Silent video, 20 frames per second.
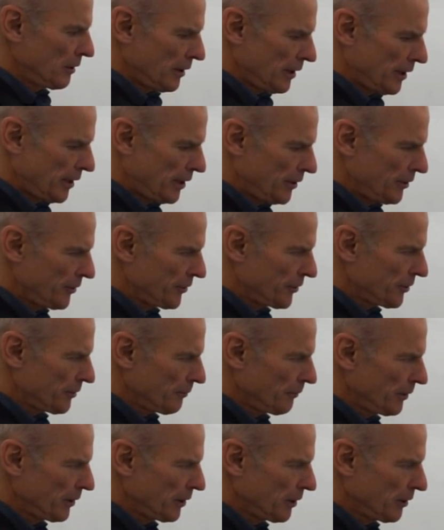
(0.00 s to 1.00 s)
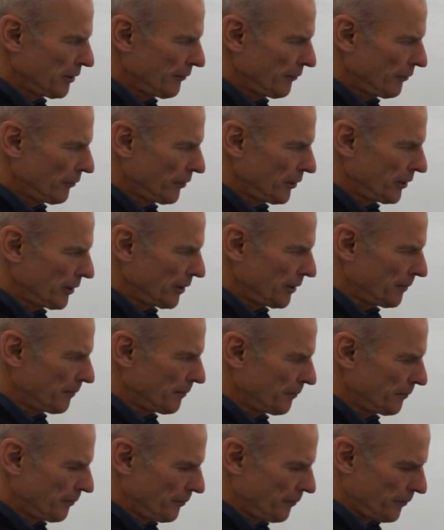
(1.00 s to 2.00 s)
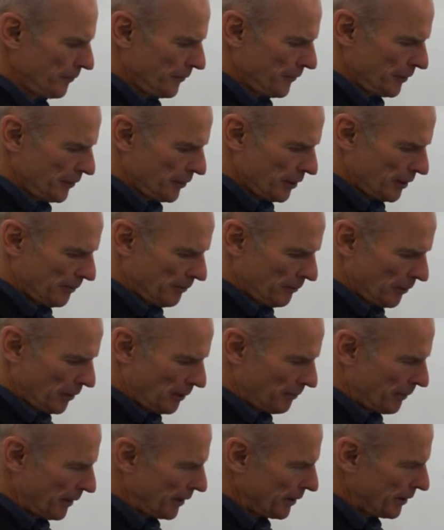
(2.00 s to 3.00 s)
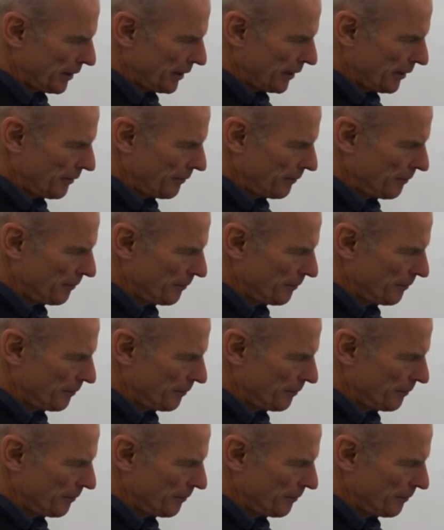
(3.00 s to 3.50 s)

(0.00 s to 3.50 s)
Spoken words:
and we can avoid it and come right back down.